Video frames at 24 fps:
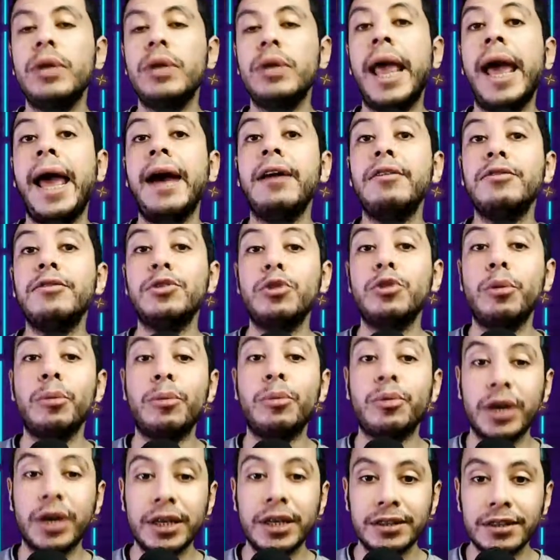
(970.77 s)
will have to
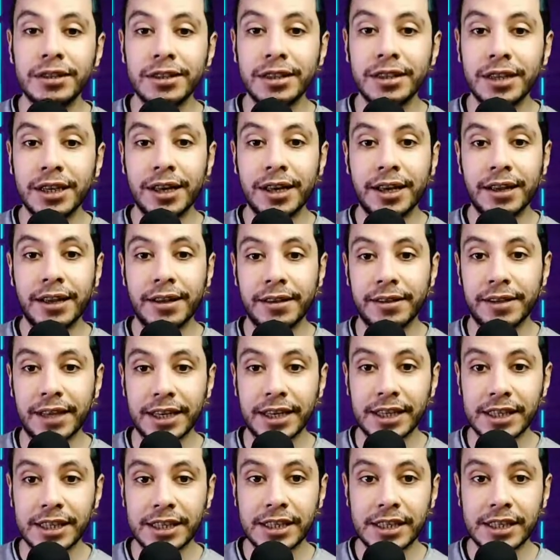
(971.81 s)
print
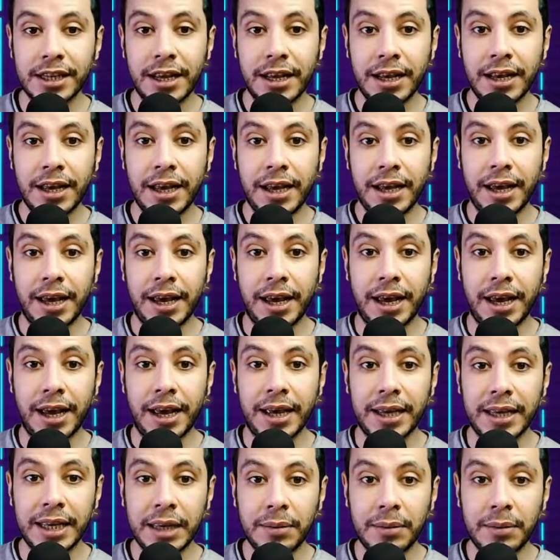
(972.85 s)
this uh,
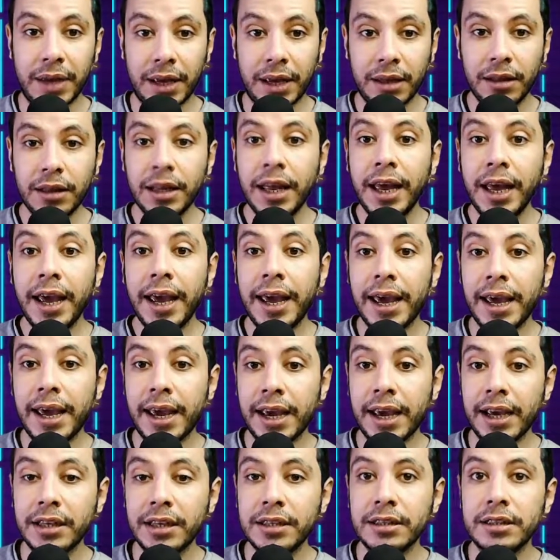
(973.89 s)
email,
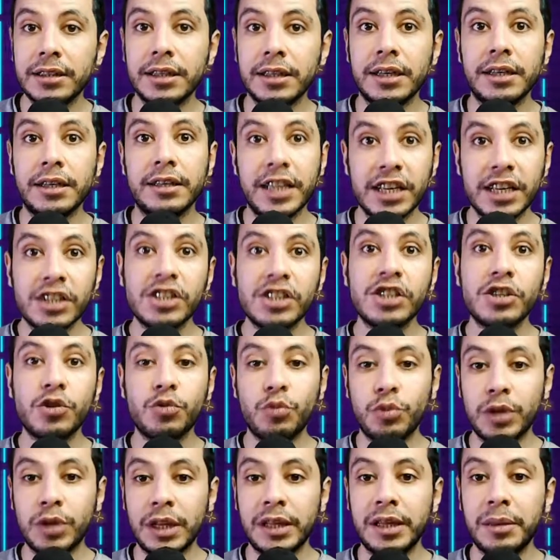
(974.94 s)
and this
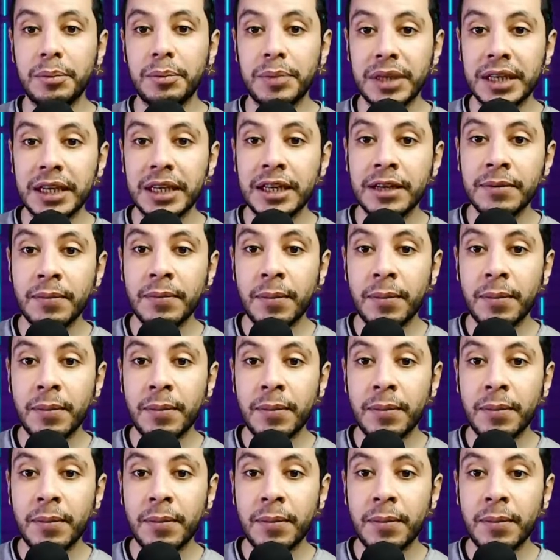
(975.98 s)
will be